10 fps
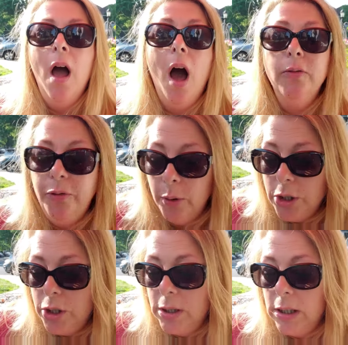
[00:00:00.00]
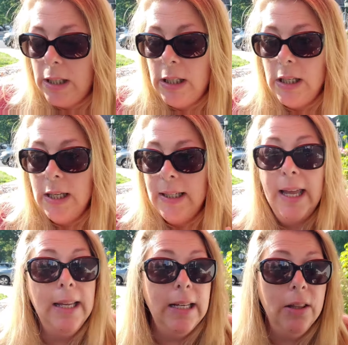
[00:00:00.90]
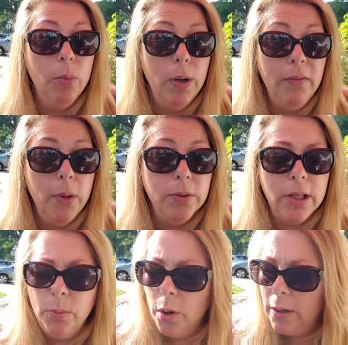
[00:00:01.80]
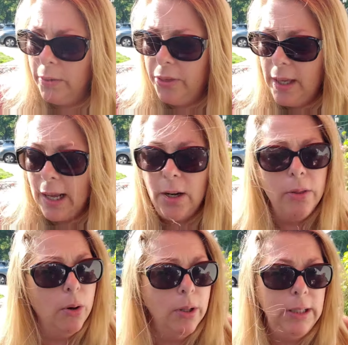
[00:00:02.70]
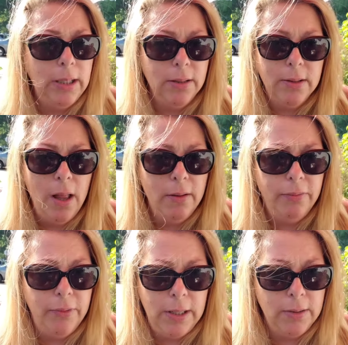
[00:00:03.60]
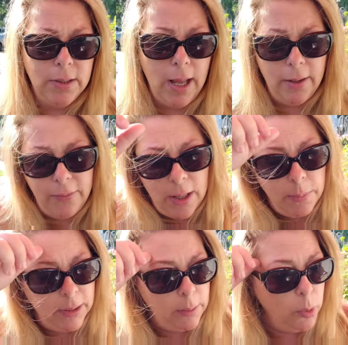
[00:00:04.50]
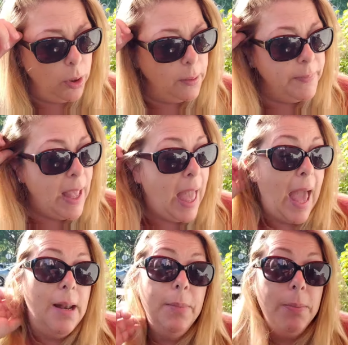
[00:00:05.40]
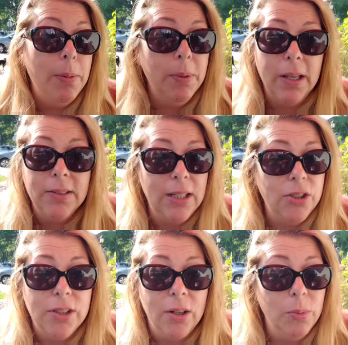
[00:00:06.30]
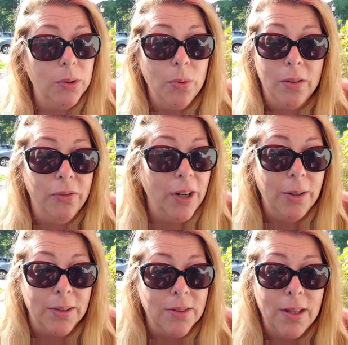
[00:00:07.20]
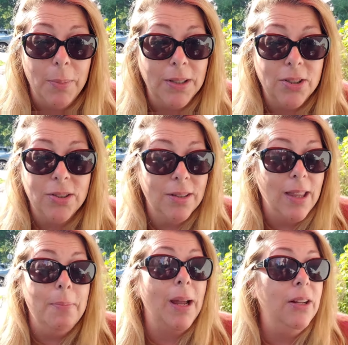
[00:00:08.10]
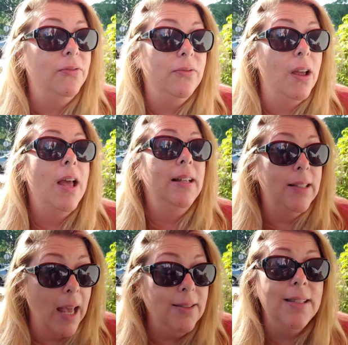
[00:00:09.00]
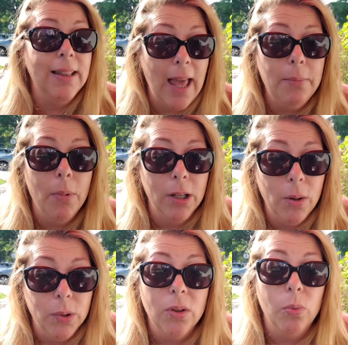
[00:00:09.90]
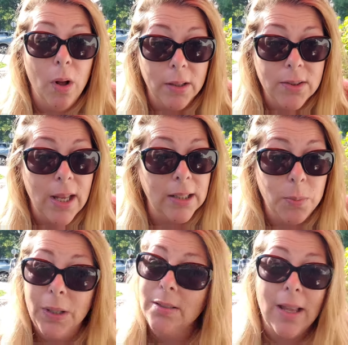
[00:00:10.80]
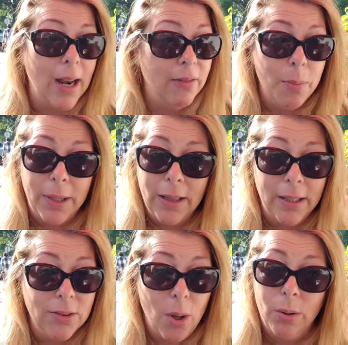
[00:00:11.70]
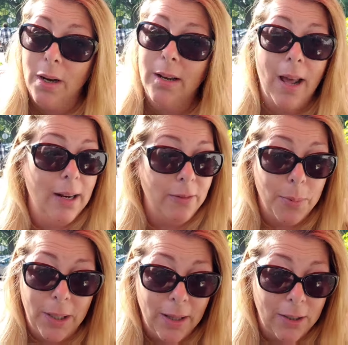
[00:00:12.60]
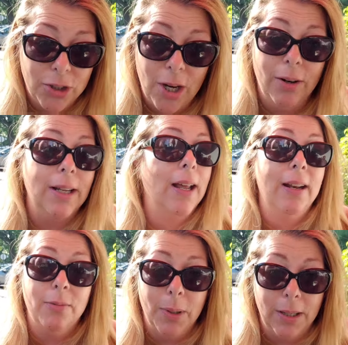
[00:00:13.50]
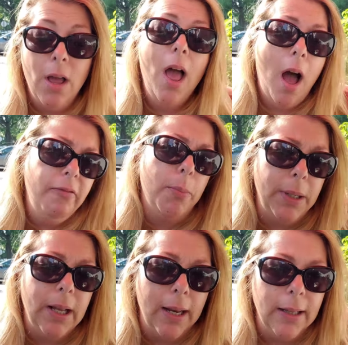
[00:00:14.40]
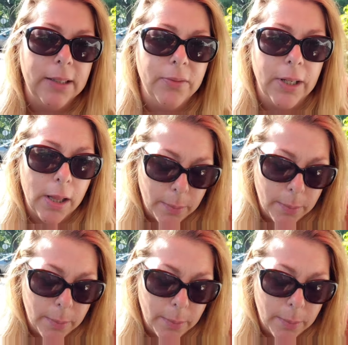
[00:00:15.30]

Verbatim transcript: Unfortunately, can't get either one of those anymore, I don't think. I know that All You Need Is Love is not available anymore, and it might be because they just did it with the wrong fragrance. They might have tested that market with the wrong scent, because not everybody likes coconut, not everybody likes cherry, and not everybody kind of likes vanilla,